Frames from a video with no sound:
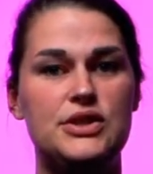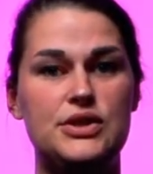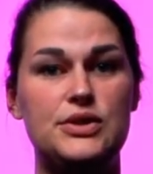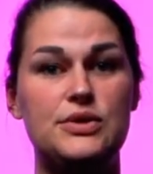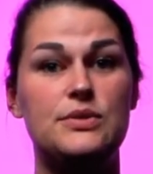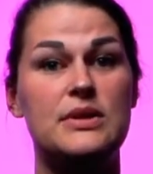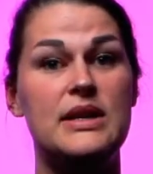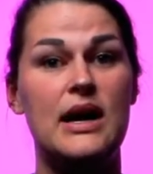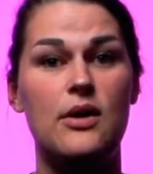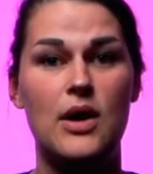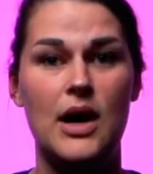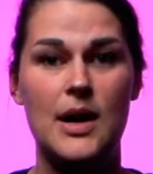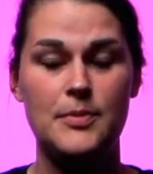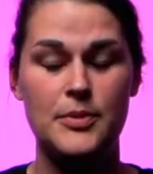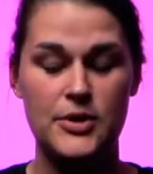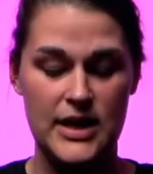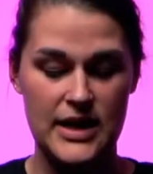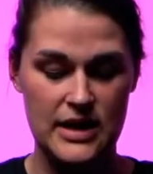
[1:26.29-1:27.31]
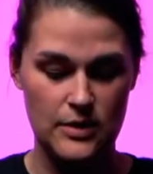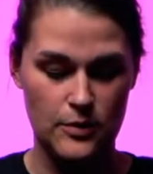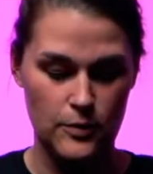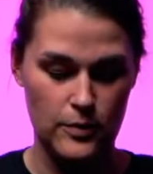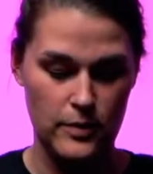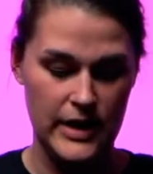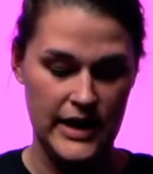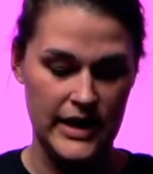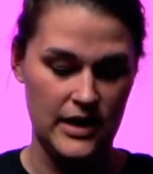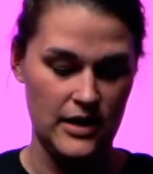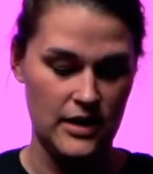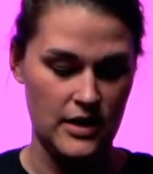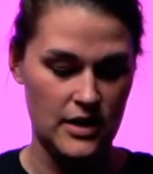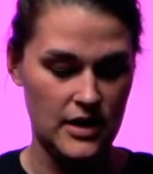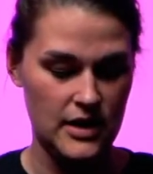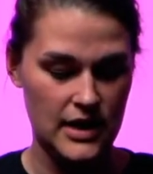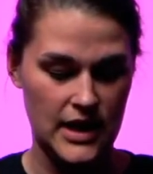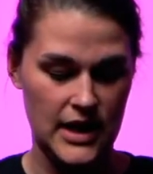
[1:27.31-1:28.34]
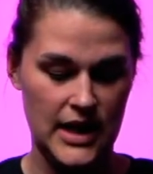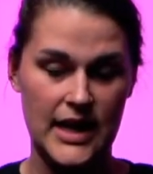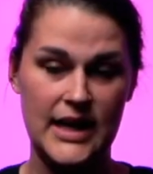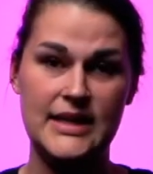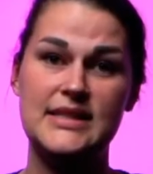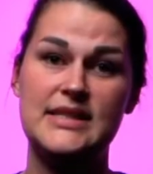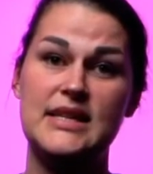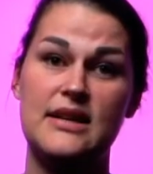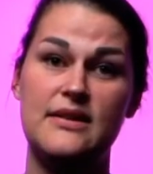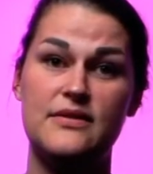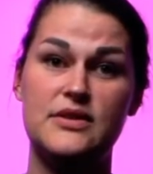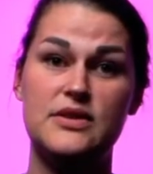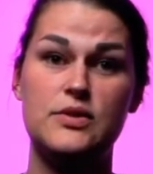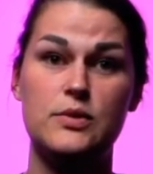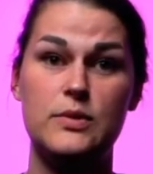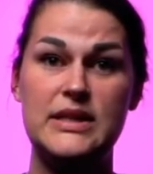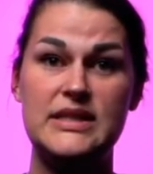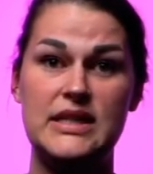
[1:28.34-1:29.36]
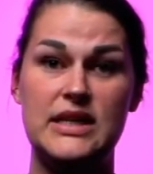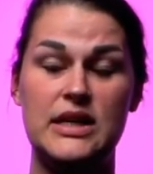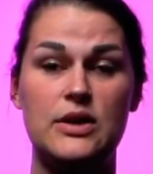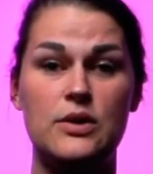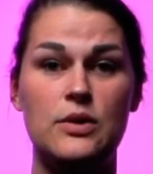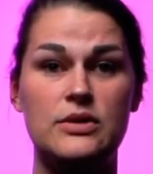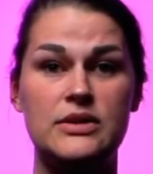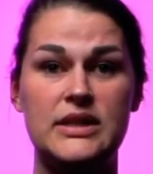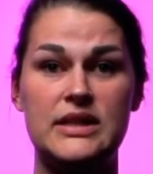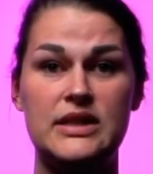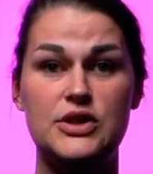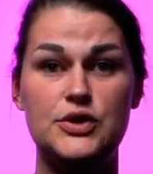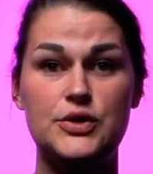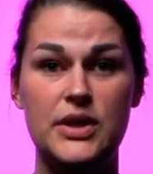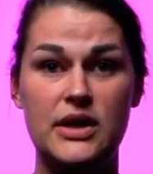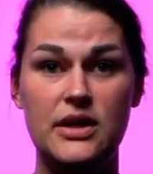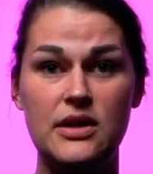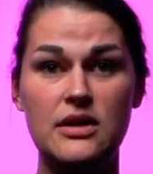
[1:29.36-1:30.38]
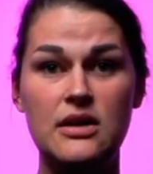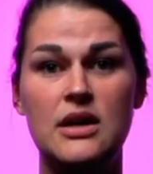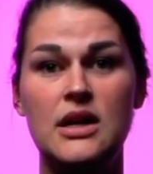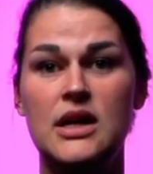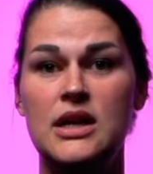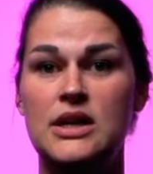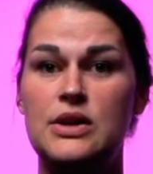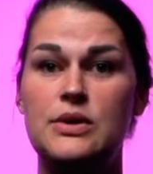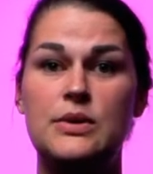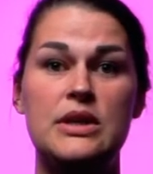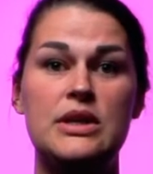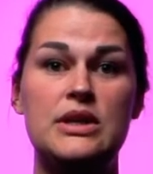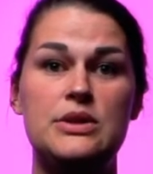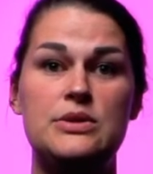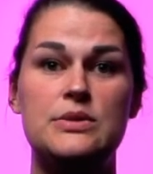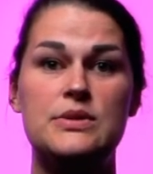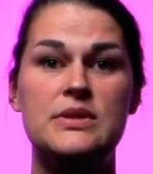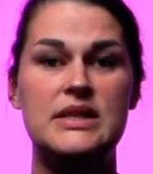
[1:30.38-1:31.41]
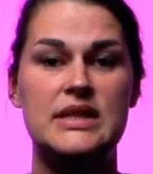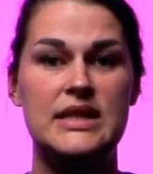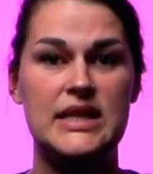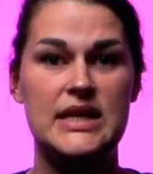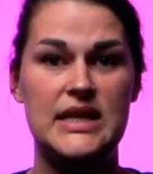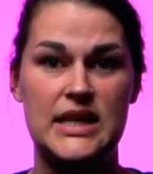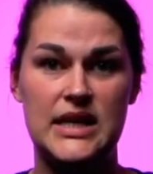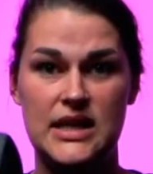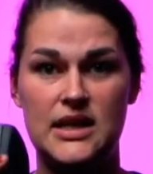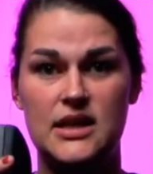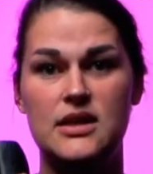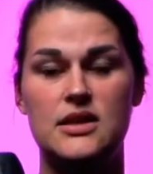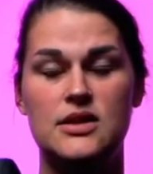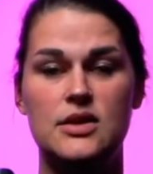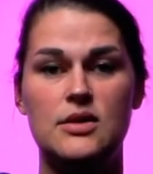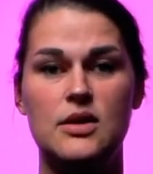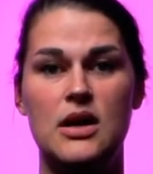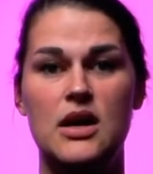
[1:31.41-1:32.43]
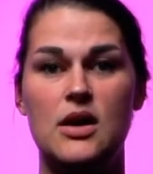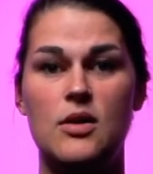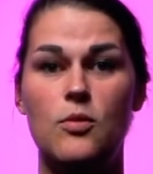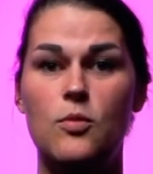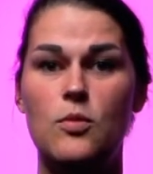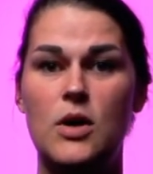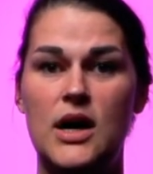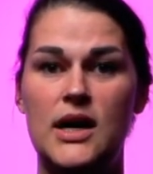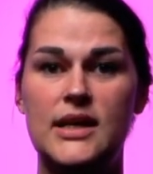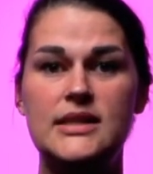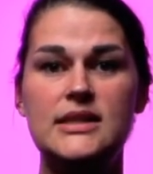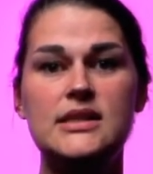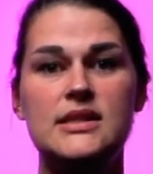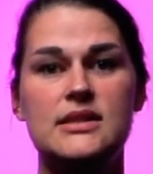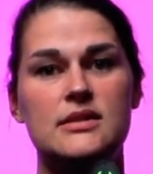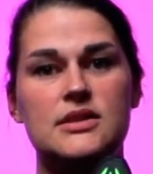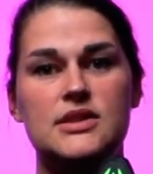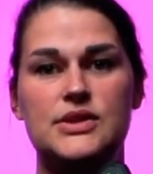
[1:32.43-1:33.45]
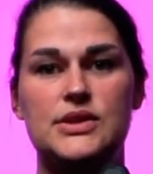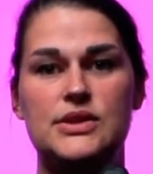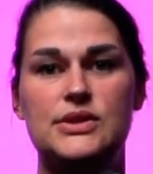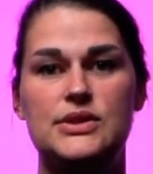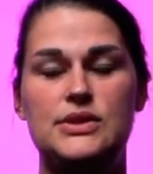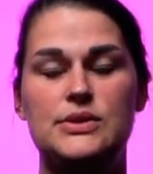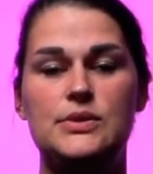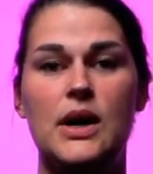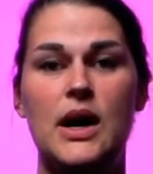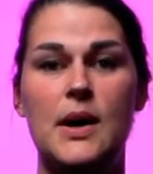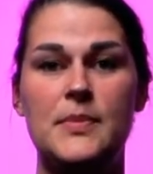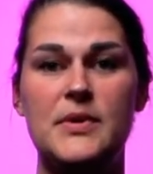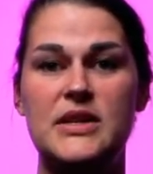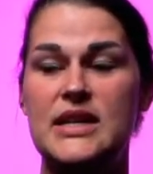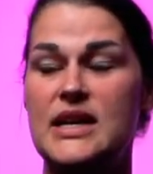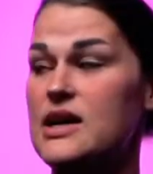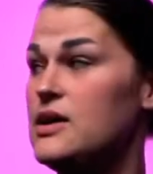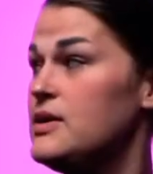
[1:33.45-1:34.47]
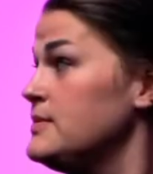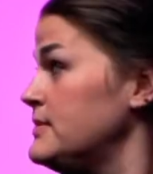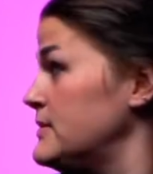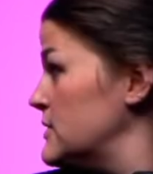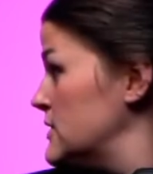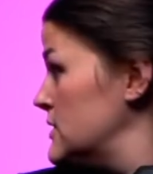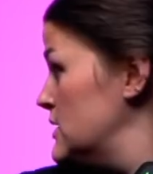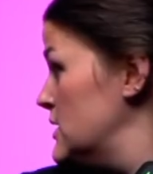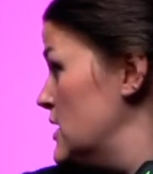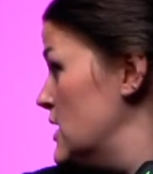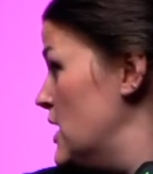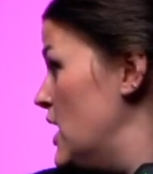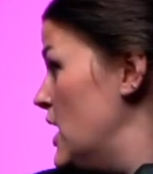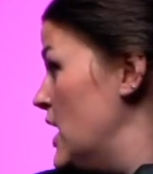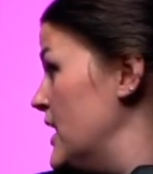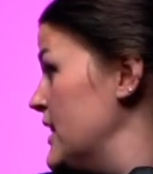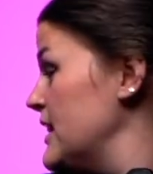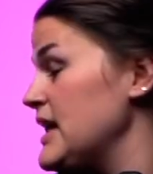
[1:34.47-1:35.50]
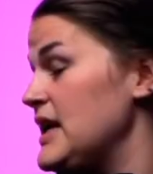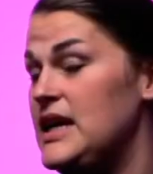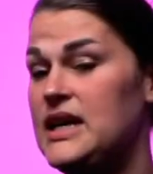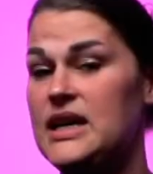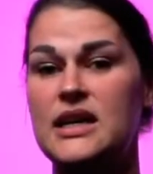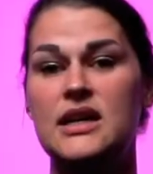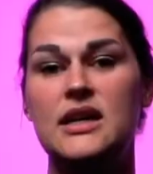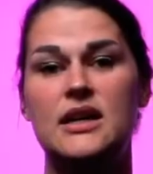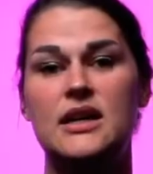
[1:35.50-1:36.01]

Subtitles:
to now operate where instead of squeezing and holding the trigger, you can use the wand to do up and down on the